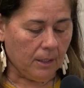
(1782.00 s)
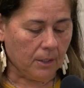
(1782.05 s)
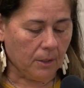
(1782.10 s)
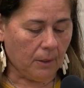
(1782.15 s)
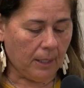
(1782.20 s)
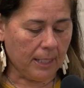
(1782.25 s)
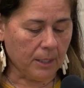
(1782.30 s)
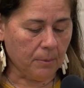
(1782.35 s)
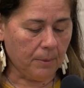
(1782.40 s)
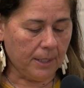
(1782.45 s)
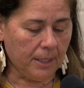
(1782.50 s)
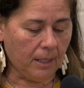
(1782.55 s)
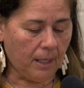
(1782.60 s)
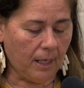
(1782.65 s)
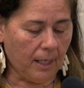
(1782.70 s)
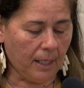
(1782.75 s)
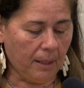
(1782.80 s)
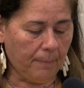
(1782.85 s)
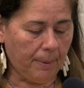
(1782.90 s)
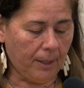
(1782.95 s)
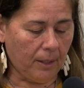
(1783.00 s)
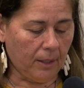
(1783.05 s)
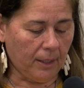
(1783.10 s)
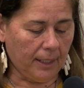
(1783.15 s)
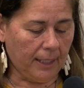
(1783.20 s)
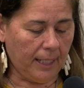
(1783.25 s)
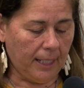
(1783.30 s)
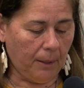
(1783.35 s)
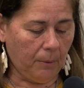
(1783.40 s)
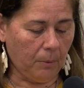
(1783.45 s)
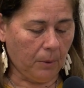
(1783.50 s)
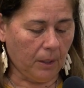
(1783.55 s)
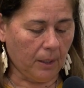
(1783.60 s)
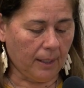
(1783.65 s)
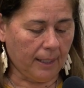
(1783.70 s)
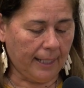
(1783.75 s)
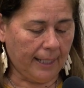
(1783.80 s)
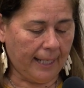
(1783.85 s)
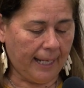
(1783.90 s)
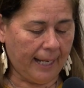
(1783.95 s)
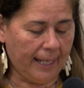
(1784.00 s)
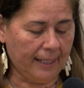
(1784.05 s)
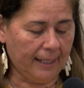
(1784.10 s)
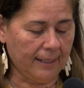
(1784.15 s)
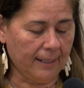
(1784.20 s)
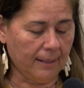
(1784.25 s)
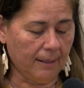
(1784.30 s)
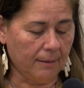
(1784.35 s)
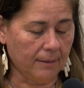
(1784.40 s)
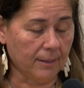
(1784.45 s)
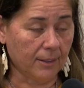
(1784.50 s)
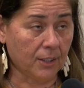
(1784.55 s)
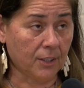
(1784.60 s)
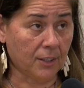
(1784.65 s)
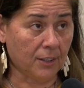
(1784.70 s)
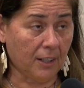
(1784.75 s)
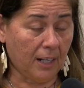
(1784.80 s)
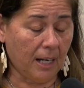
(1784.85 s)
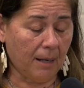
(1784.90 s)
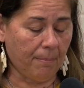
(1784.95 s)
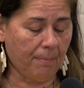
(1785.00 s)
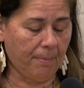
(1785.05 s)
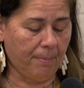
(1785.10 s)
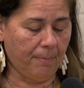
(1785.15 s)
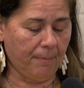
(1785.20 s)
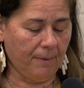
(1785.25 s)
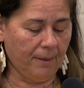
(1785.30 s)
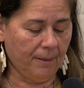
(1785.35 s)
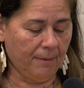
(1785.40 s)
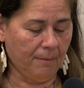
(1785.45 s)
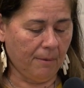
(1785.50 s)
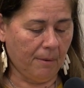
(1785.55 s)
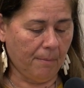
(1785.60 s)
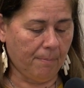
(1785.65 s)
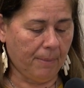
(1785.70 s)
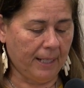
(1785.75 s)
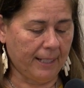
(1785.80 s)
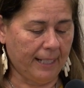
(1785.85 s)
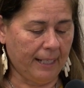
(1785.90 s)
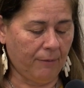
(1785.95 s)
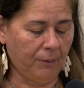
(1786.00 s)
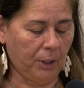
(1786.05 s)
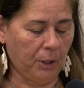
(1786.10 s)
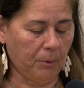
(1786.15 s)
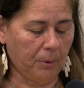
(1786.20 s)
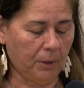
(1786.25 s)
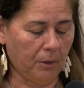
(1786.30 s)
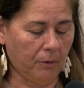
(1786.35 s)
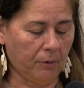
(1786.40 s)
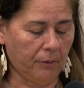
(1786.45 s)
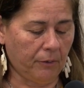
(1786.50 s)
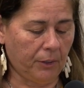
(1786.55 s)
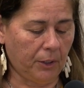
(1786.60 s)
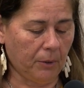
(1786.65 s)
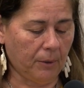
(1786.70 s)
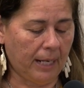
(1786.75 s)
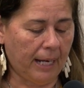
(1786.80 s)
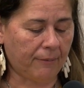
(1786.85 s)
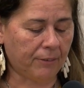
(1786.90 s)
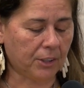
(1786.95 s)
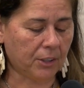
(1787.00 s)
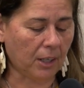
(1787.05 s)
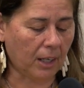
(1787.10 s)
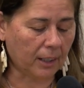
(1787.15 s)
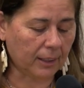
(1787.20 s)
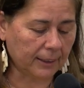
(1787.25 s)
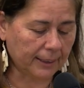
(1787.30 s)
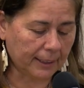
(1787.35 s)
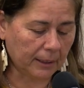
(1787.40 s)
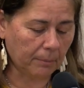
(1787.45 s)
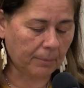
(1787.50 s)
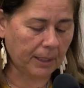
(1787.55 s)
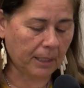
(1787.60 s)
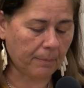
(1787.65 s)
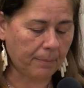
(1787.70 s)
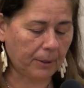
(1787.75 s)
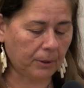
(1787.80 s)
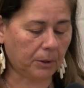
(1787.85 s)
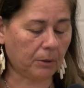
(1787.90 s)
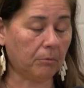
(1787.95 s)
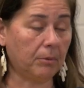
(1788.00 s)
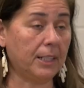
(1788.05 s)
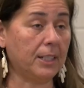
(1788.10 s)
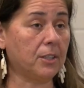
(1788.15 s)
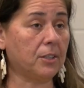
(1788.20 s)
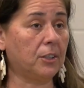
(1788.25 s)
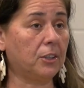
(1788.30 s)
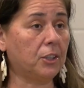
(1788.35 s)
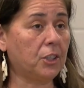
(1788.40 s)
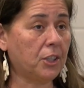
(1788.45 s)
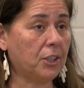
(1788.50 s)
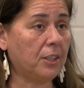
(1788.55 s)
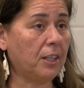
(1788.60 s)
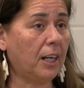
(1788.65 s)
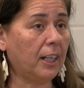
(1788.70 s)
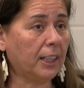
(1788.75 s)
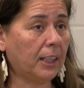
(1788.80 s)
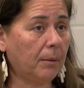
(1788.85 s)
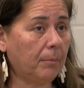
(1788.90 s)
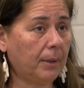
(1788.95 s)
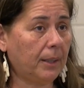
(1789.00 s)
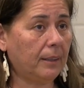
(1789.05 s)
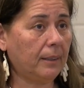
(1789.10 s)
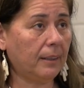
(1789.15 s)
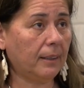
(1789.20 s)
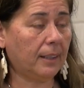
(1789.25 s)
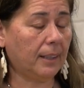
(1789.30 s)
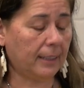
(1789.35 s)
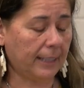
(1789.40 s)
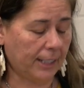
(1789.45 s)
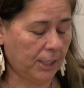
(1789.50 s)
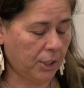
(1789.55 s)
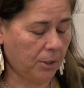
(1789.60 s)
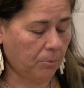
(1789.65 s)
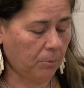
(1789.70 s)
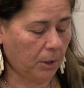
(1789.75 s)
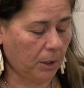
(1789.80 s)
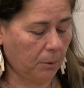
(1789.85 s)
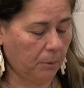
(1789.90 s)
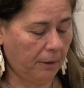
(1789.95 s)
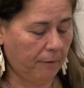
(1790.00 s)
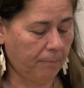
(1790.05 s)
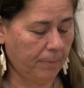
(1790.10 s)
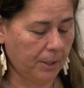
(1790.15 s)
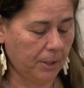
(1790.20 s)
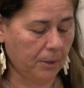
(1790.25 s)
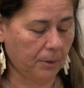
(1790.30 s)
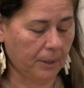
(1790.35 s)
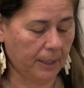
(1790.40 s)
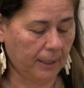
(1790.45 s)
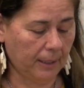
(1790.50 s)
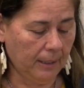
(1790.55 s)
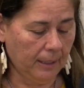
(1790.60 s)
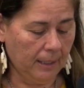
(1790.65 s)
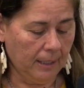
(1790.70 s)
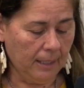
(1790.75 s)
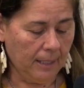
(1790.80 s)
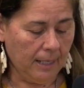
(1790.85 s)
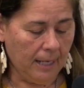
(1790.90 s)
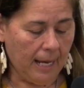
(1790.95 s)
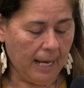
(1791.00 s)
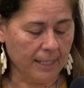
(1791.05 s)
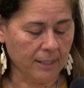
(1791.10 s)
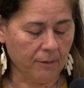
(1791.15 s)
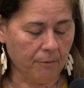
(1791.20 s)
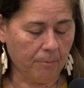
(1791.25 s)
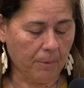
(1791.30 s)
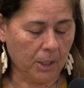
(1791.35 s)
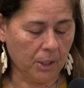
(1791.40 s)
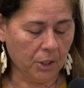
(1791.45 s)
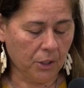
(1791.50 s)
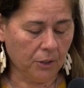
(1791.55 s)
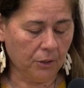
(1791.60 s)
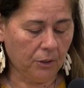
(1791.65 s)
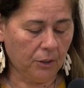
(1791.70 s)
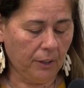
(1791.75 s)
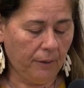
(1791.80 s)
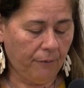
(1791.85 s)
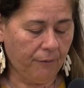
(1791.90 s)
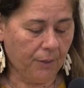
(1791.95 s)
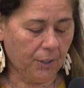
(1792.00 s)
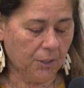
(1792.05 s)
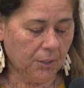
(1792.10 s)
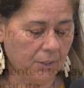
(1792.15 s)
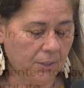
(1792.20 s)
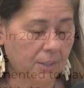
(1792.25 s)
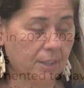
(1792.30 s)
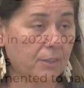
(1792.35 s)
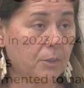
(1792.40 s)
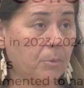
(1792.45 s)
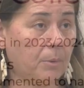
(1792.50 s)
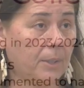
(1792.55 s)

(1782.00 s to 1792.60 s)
So as we talk about our key work, I can't stop by giving you an overview. I have to talk a little bit about the research and document collection work we've been doing. As of March 31st,